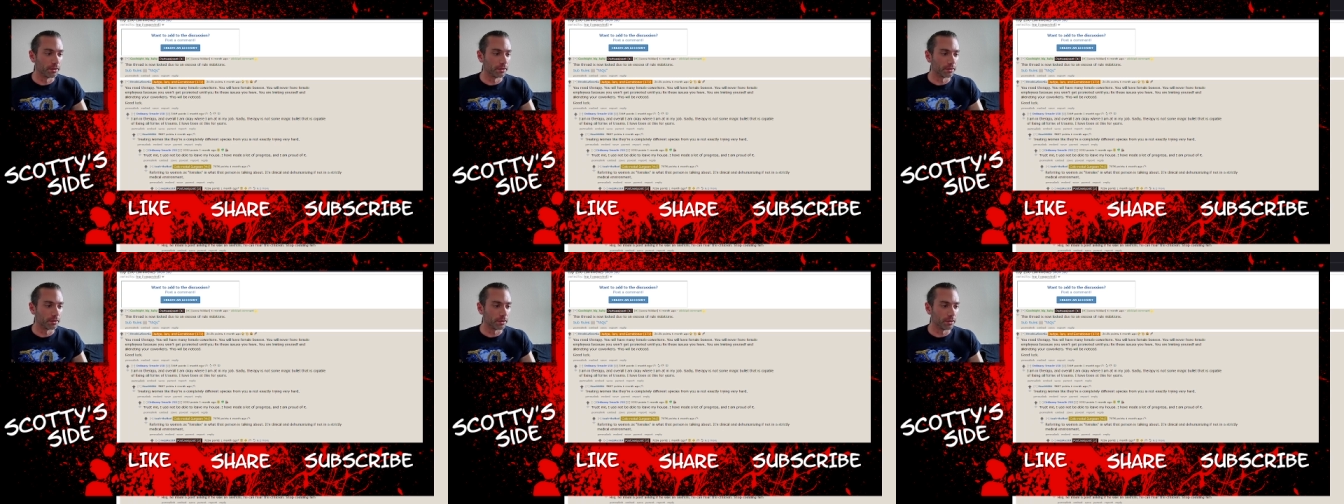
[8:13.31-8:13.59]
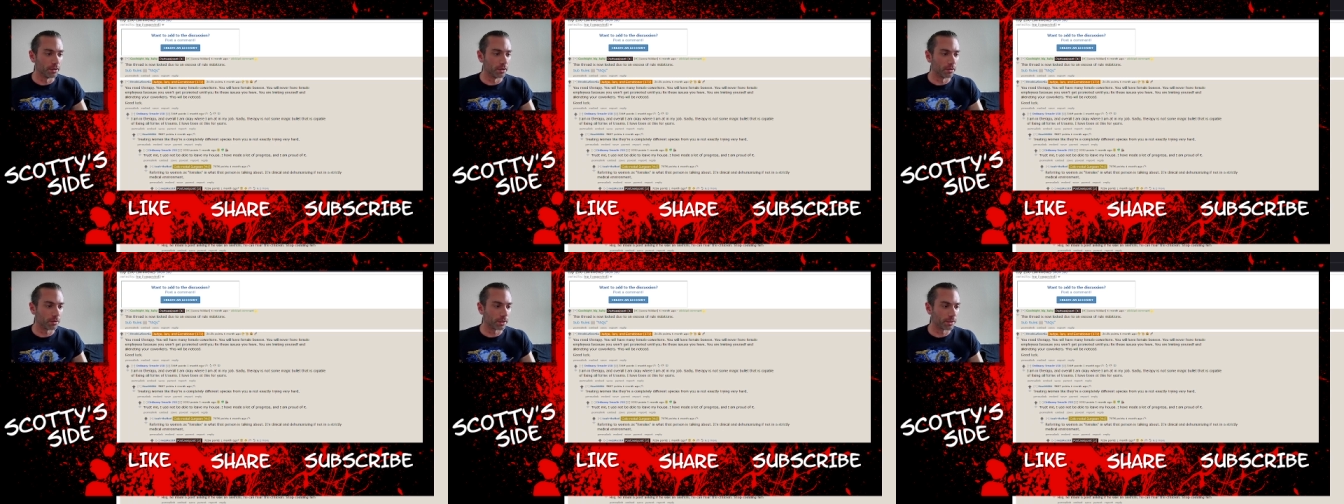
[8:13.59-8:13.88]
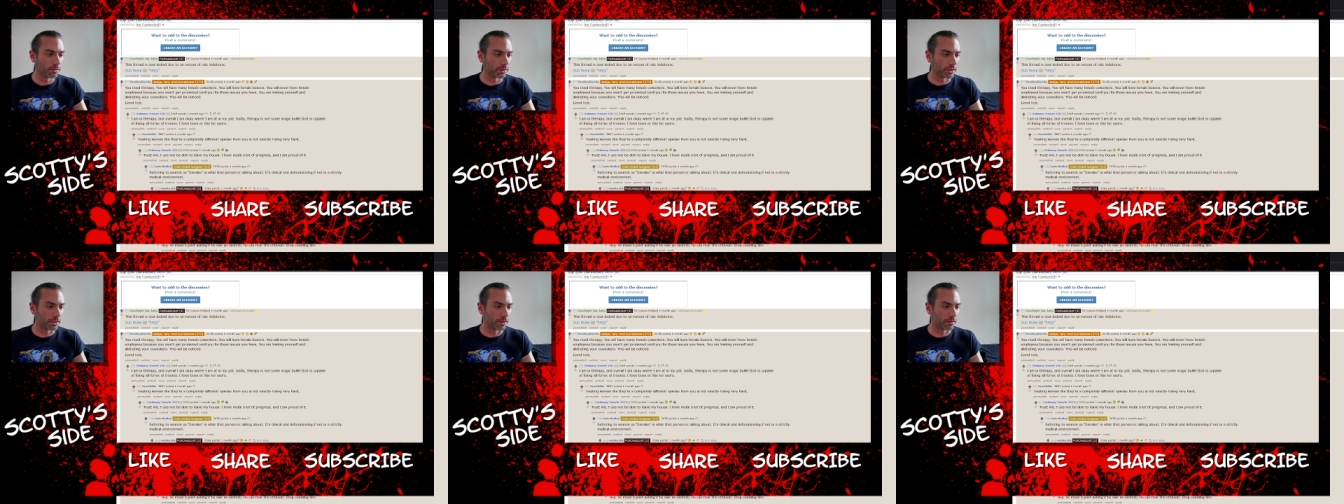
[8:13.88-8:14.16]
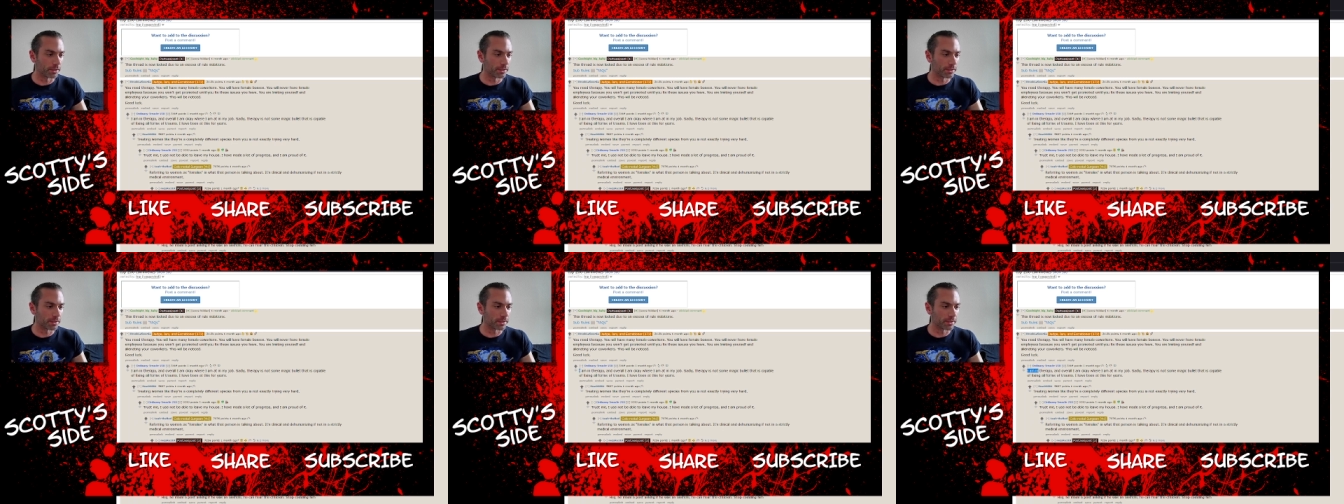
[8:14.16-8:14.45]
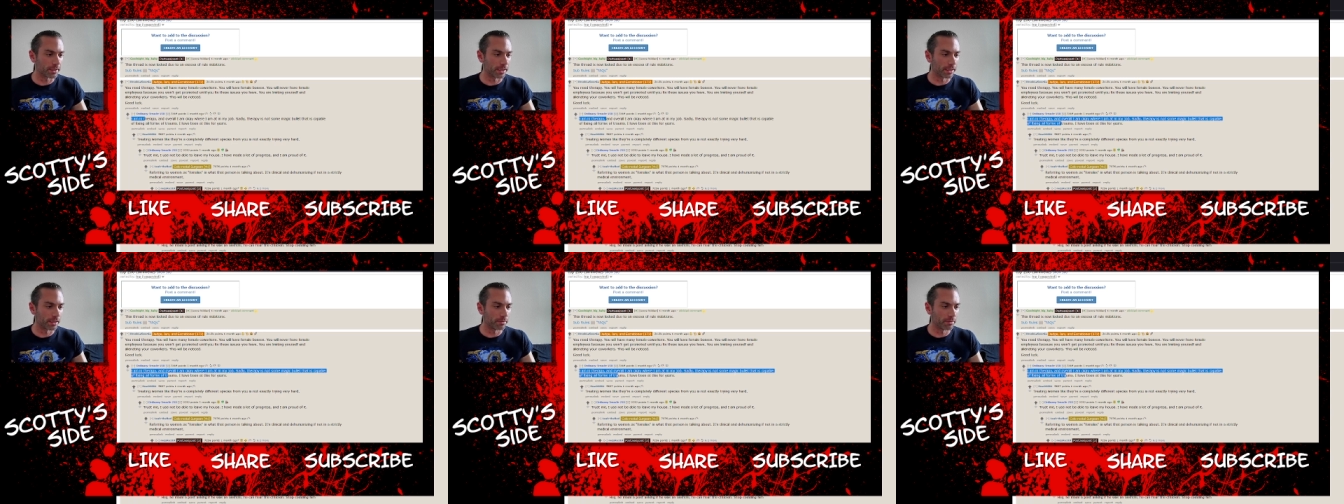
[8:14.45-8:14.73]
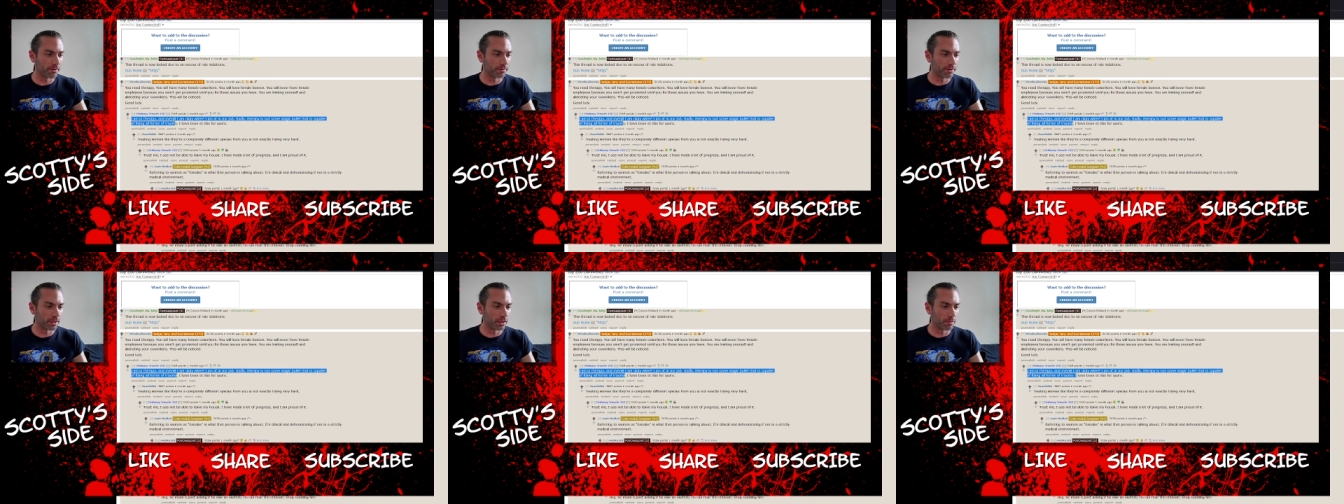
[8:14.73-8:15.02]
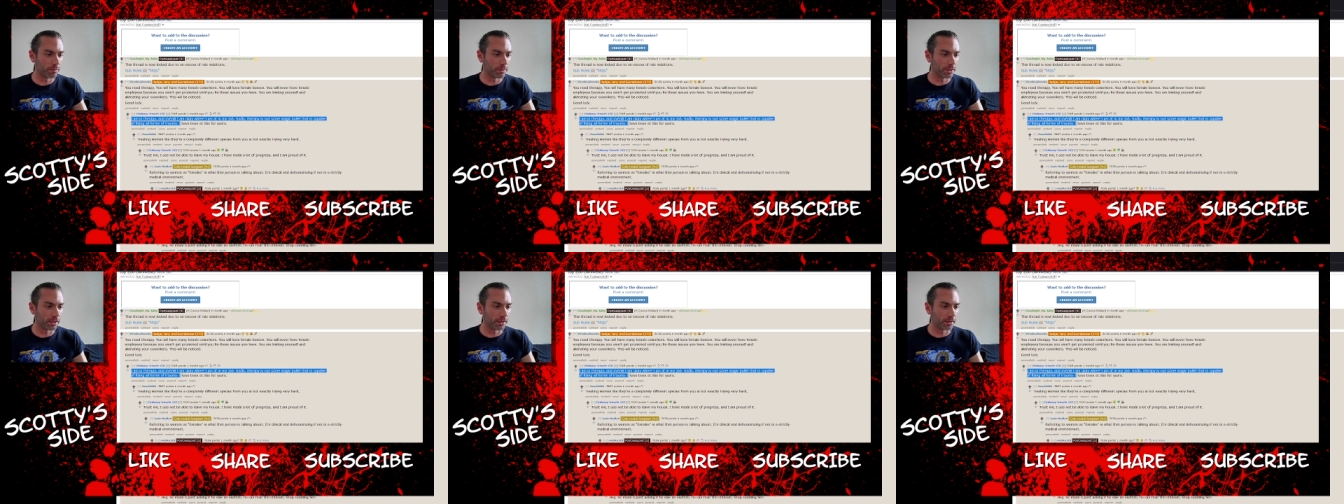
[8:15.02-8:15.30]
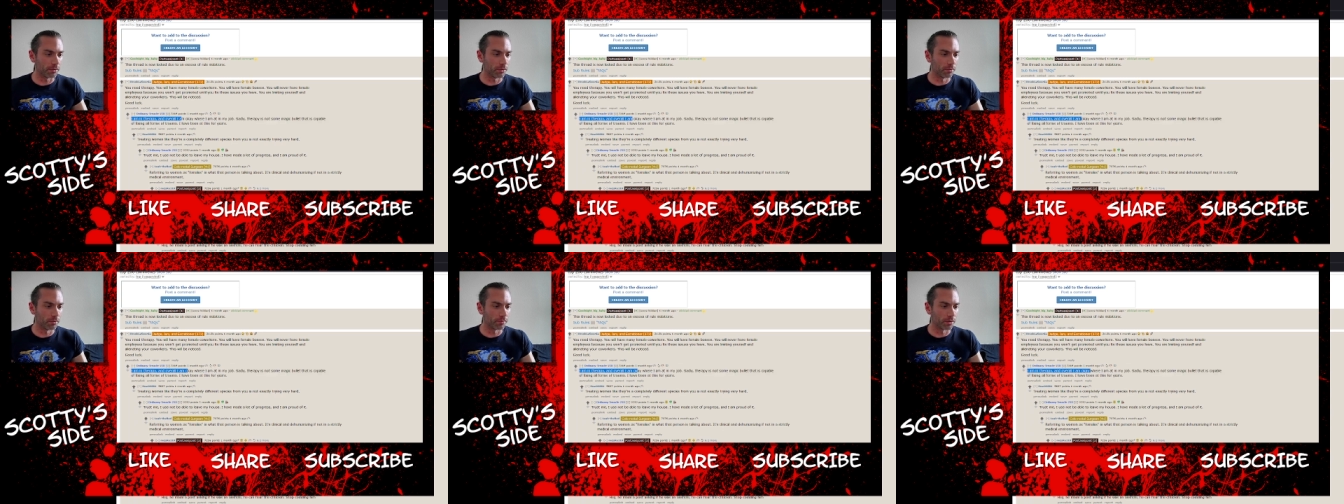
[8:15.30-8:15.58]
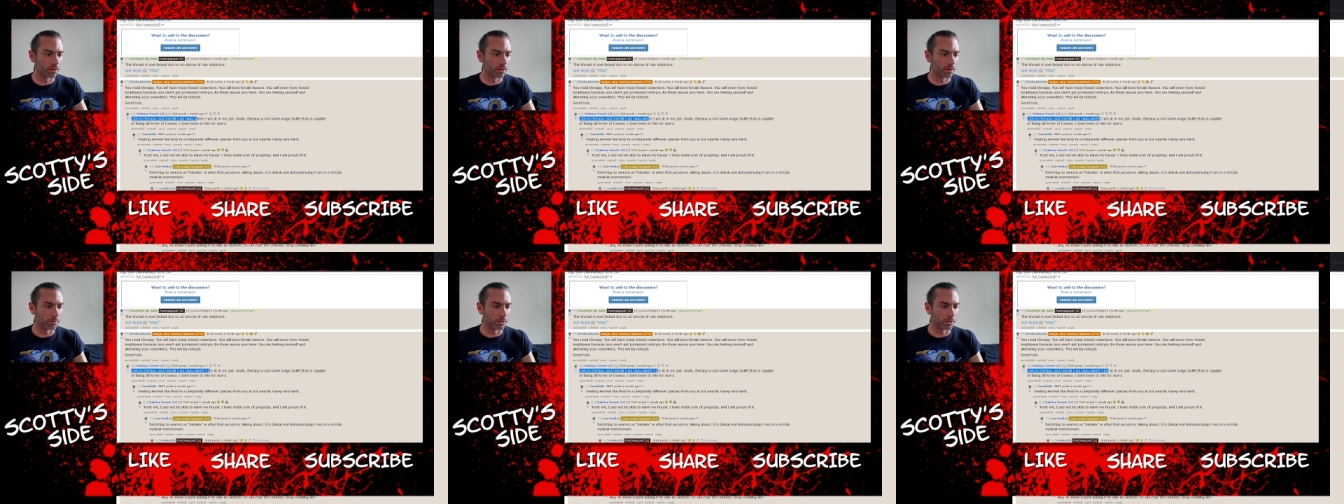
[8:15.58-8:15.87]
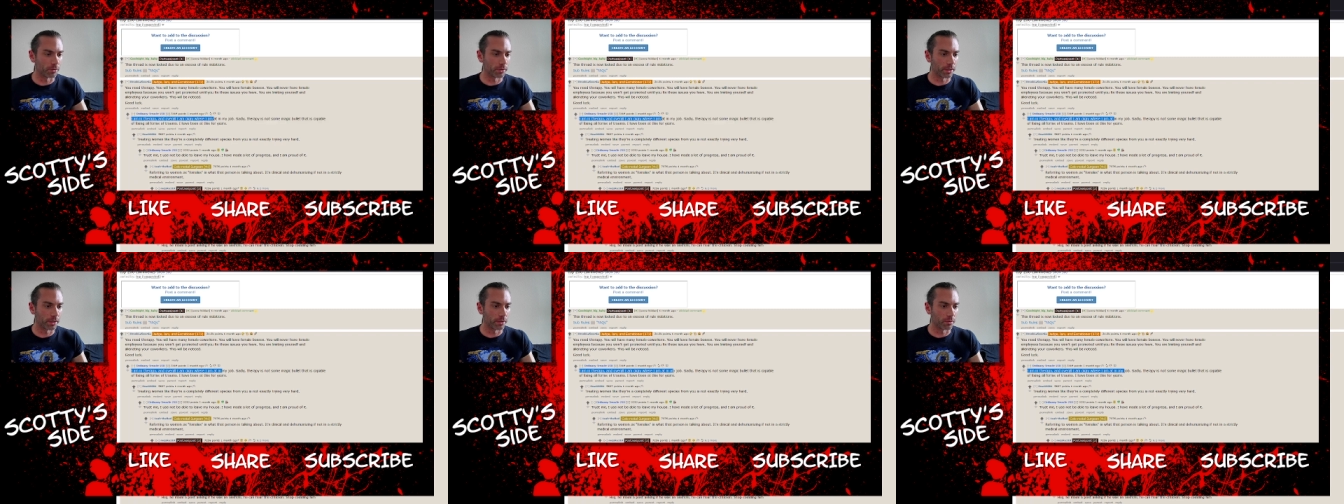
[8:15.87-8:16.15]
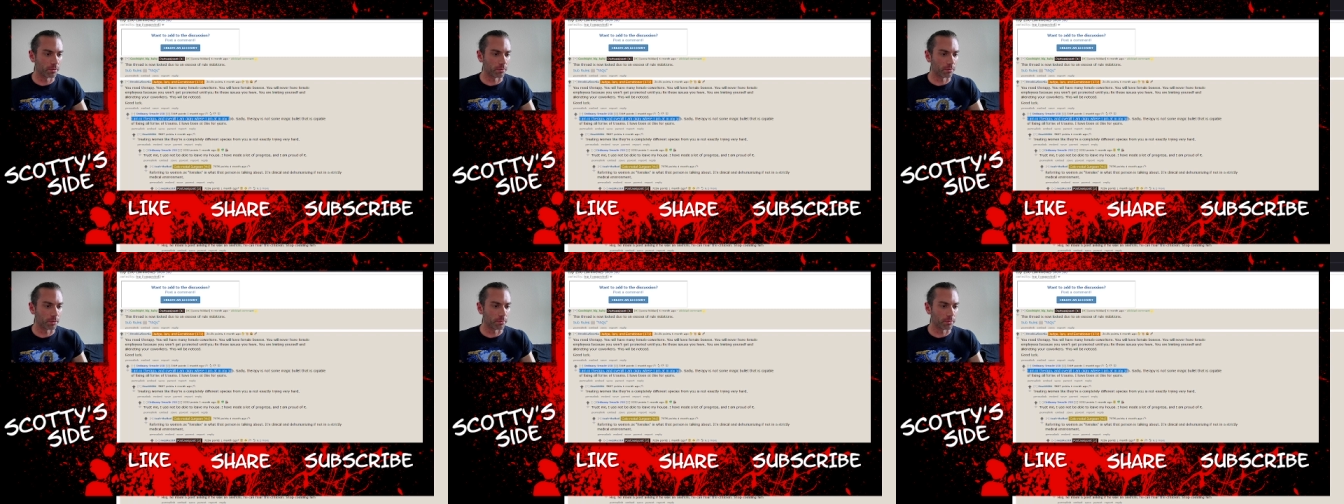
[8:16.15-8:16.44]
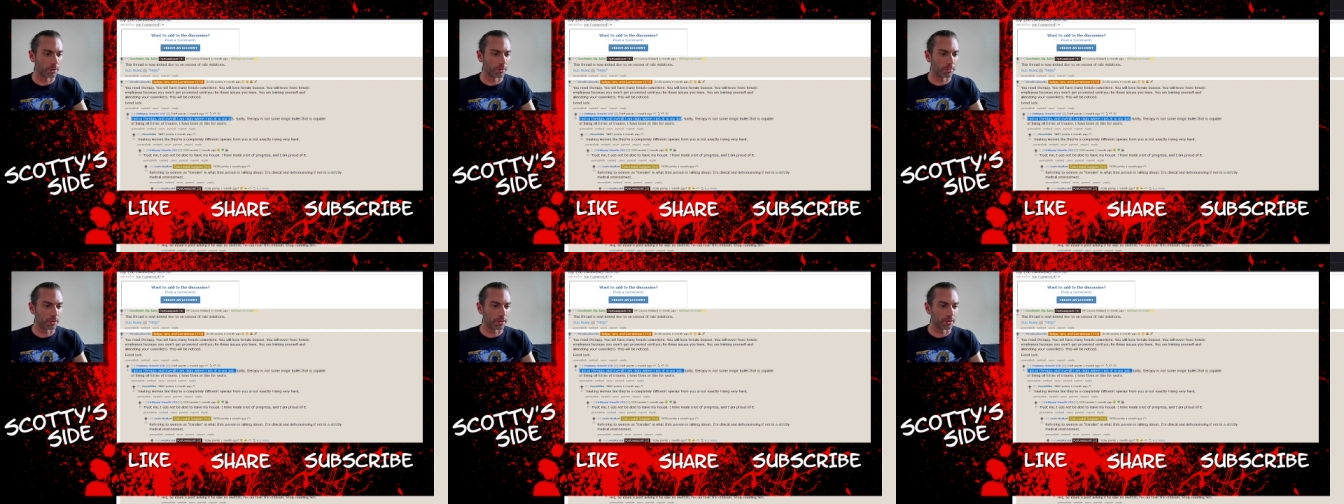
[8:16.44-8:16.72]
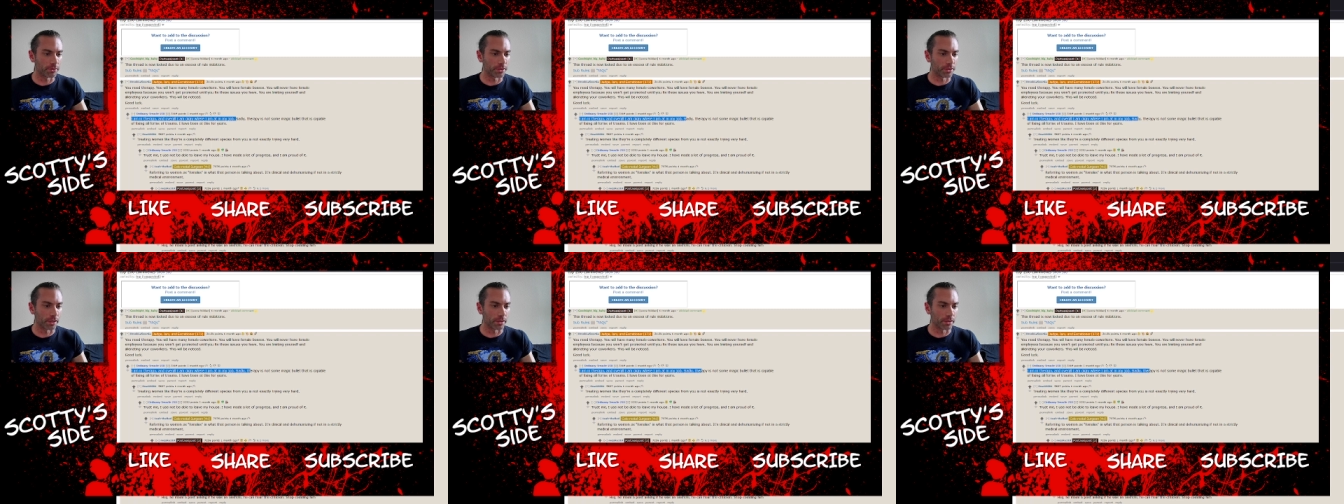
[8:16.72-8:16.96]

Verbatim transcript: Oh, here we go. He says, I am in therapy and overall I'm okay with where I'm at my job.